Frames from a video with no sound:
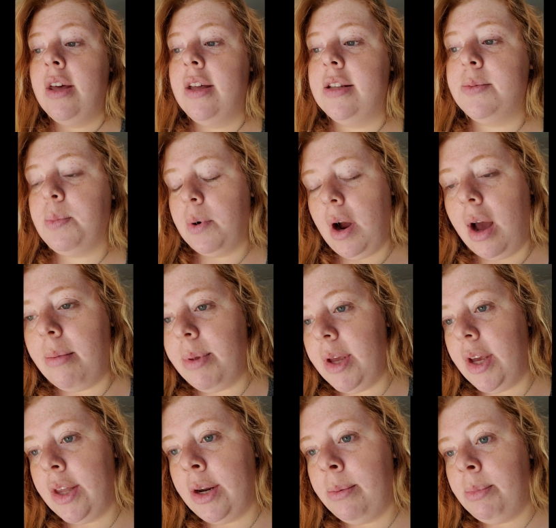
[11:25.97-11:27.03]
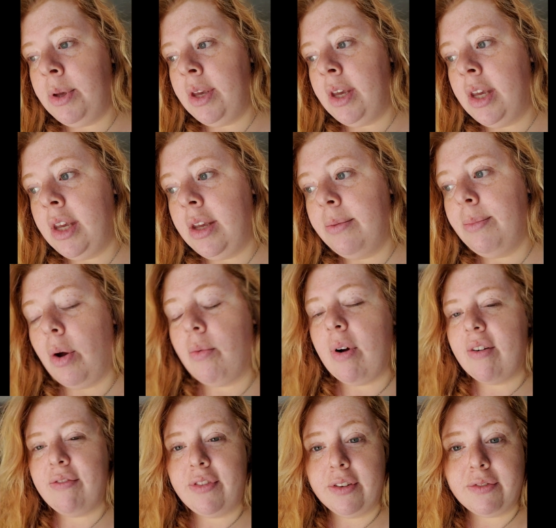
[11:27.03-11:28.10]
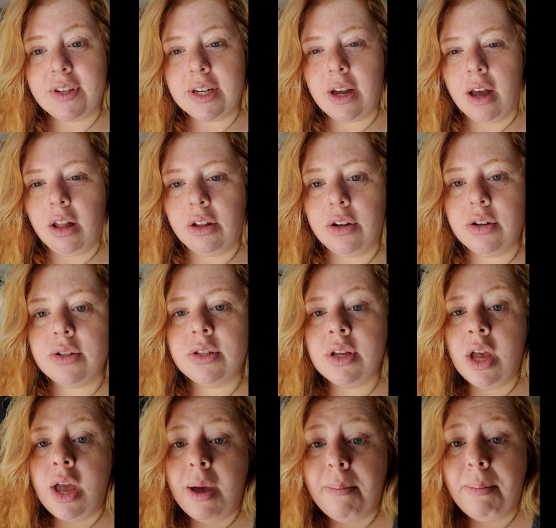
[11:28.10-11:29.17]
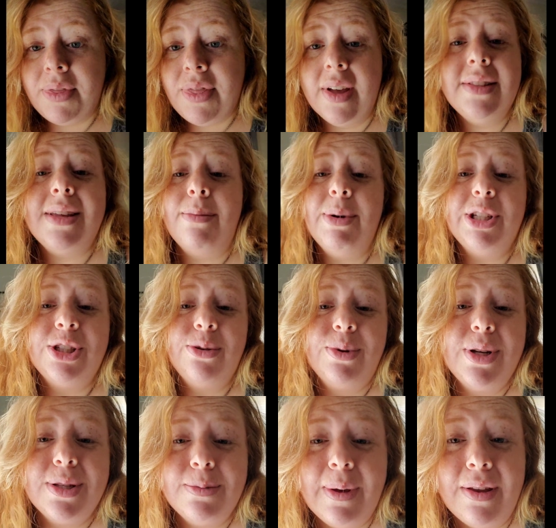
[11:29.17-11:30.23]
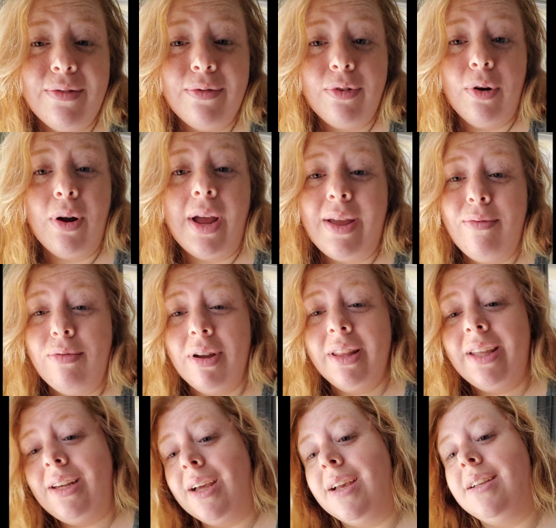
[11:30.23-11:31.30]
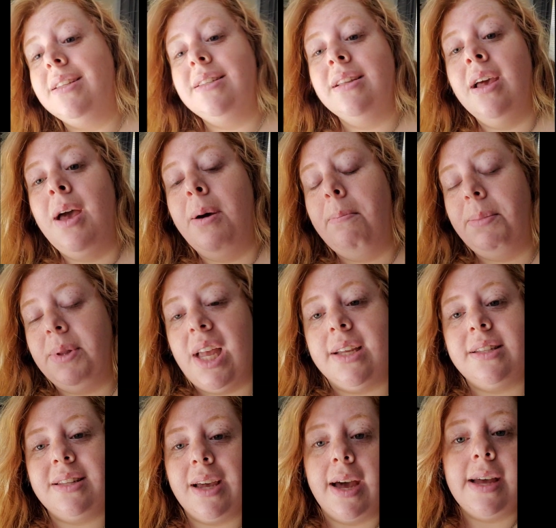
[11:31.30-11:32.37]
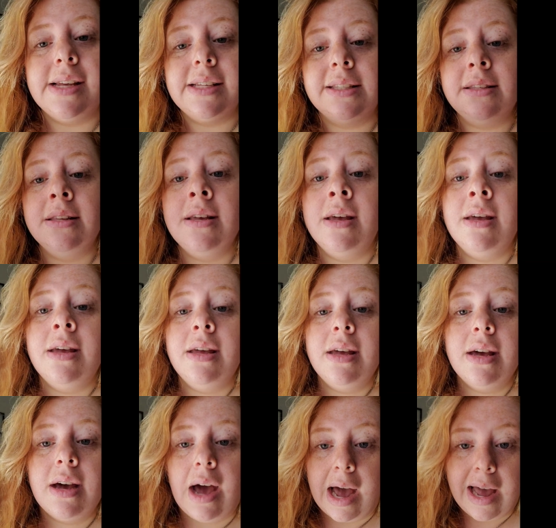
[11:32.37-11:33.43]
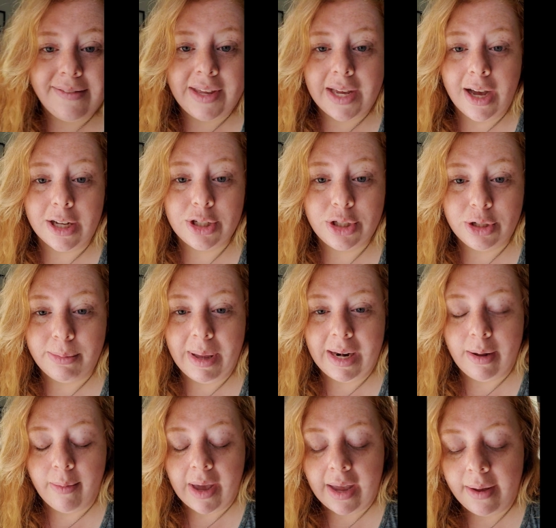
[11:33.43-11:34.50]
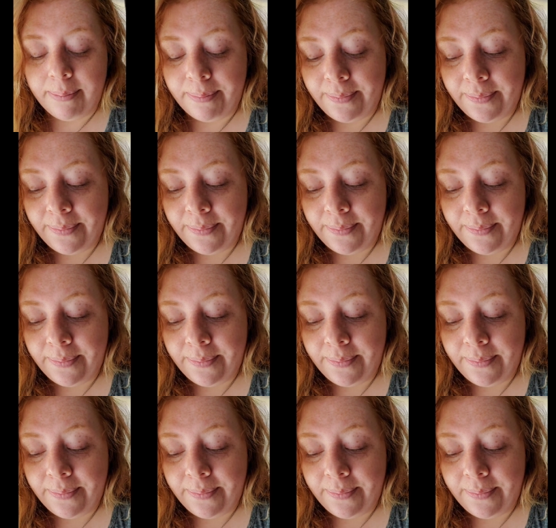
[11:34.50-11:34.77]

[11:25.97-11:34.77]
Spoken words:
It's probably gonna be around $50, but that's how much I would have spent for a really nice plus size Ivy costume anyway.